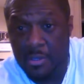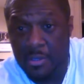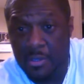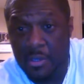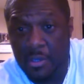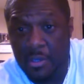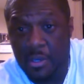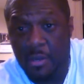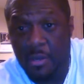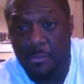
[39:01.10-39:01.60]

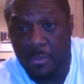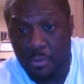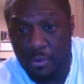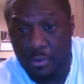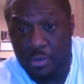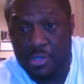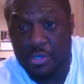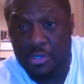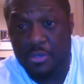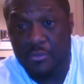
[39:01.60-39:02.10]
a
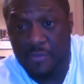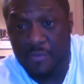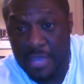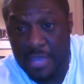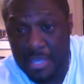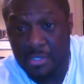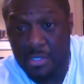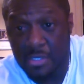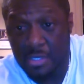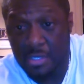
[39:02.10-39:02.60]
portion of
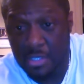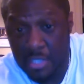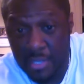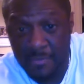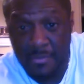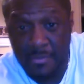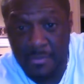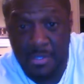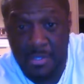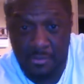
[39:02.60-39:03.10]
ancient
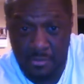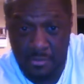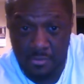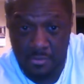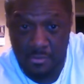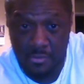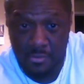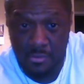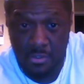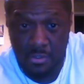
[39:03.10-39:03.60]
Kemet.
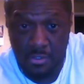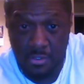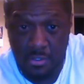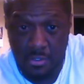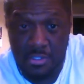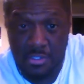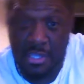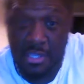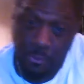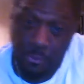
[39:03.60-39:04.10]

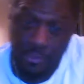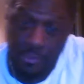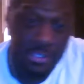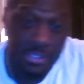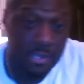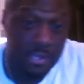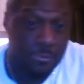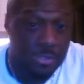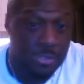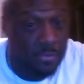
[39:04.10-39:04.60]
They were there
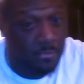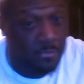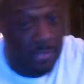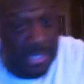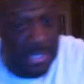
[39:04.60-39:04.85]
with the big